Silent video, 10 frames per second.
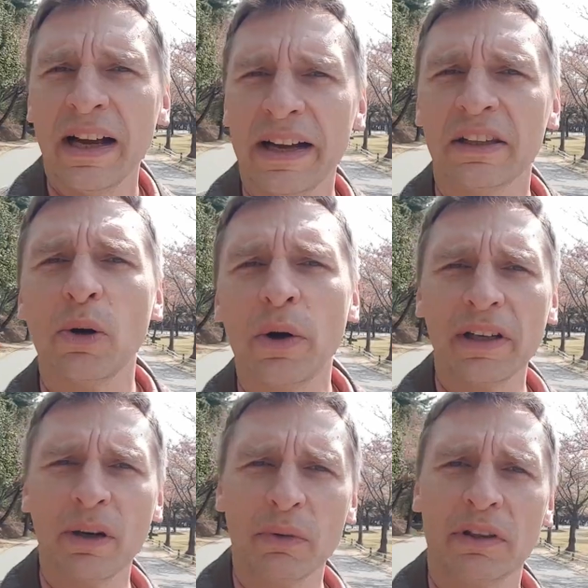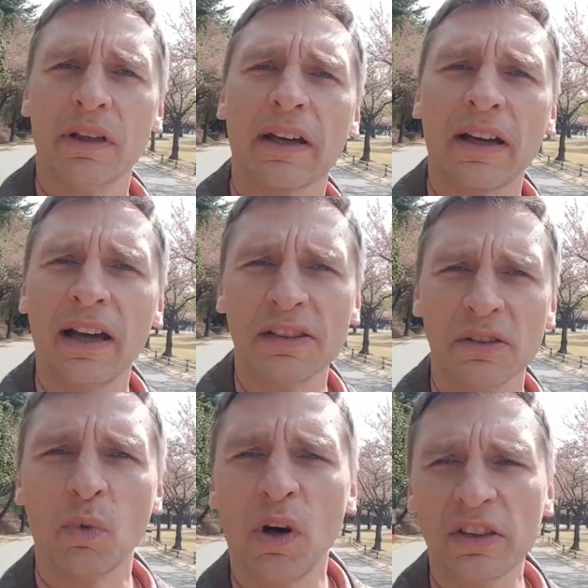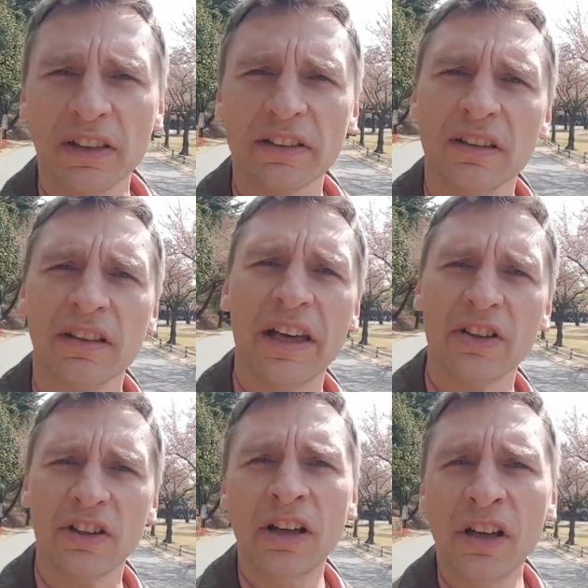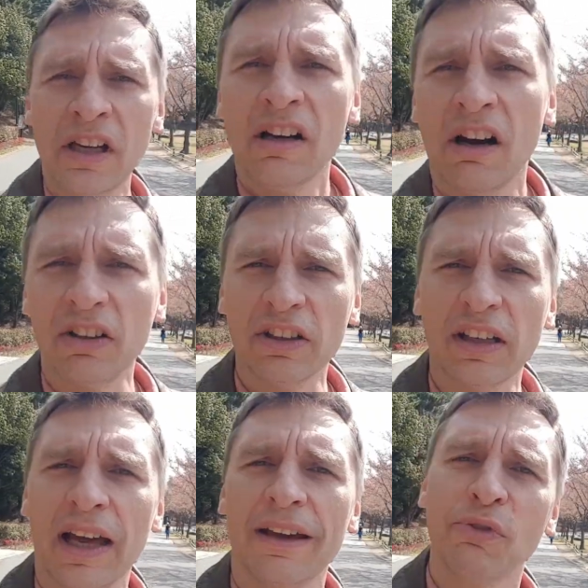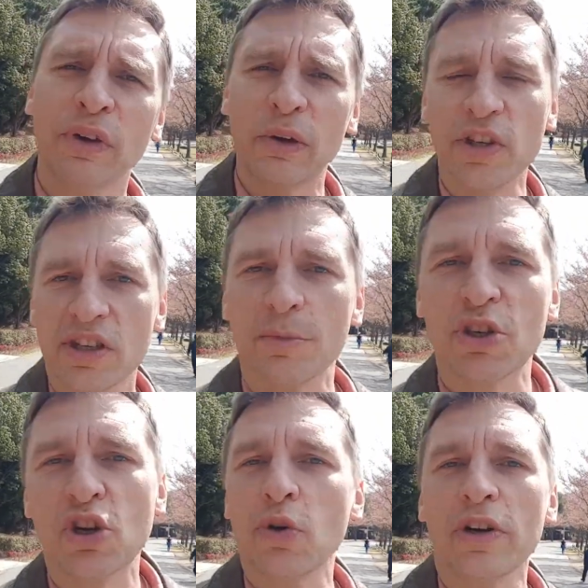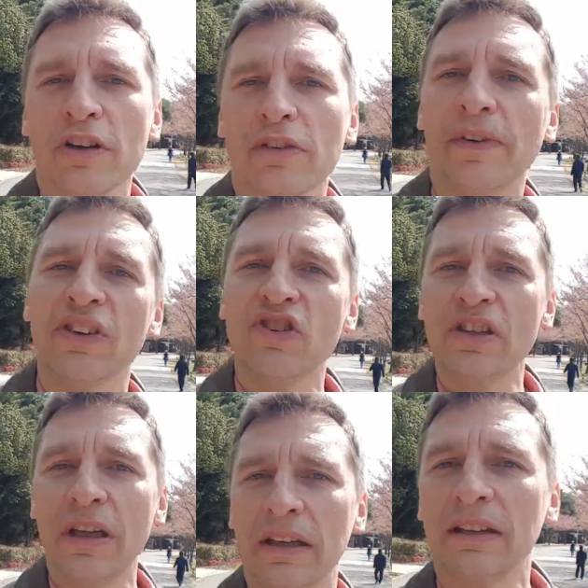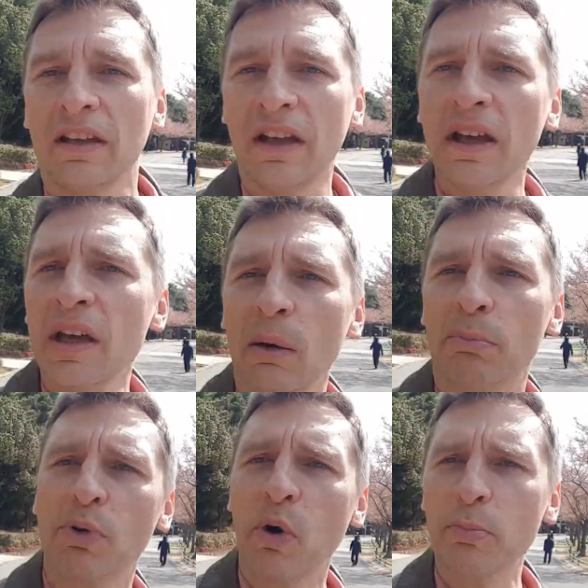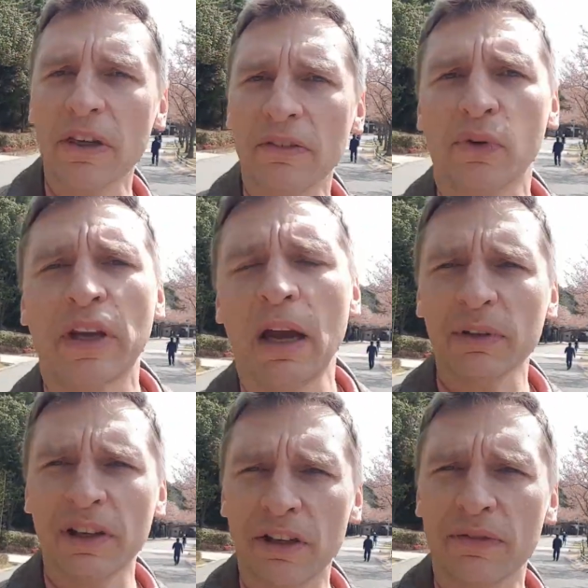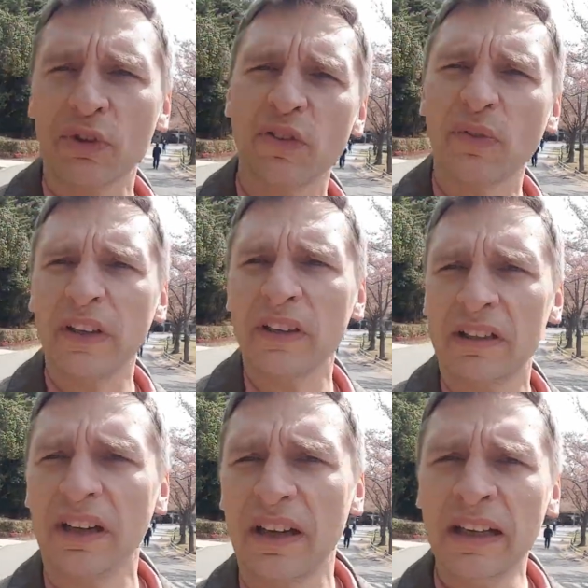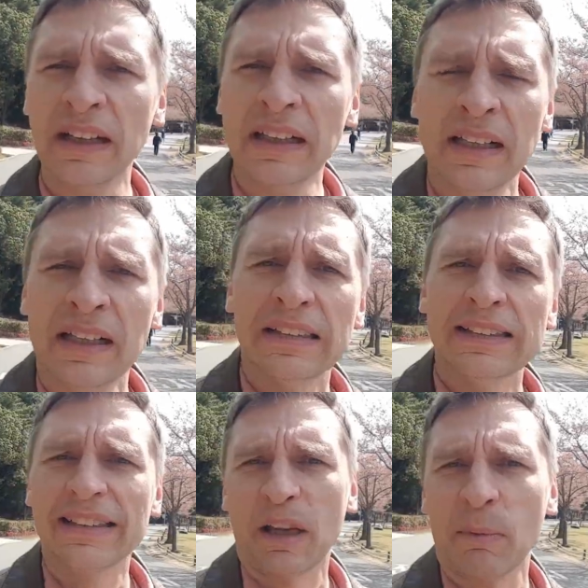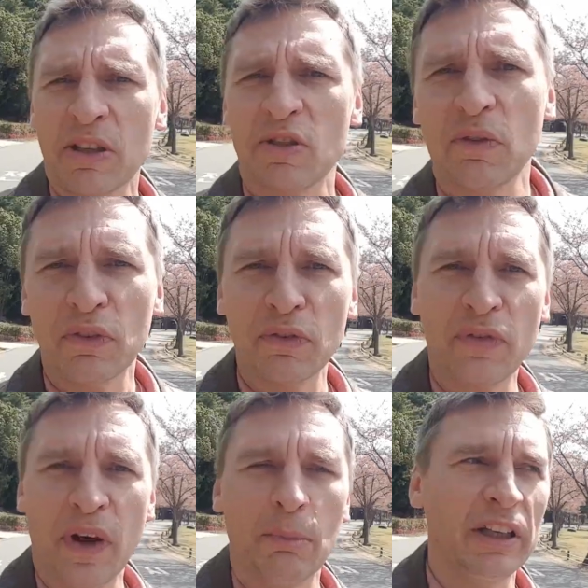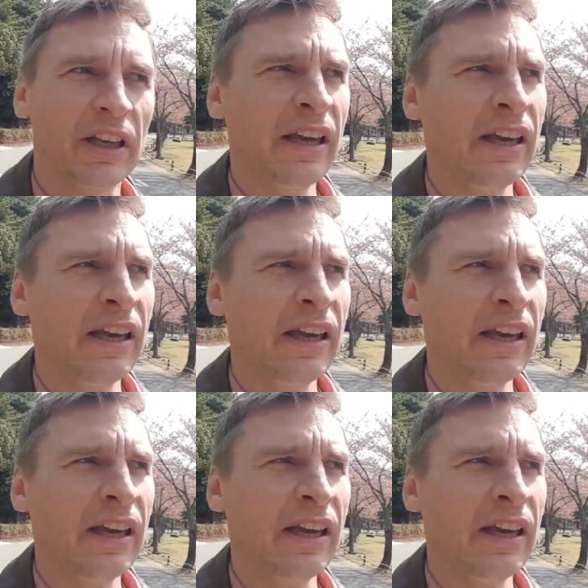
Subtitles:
I had no idea what a cousin was until later on in life when I reached the maturity of understanding the appropriate vocabulary for different segments of your family.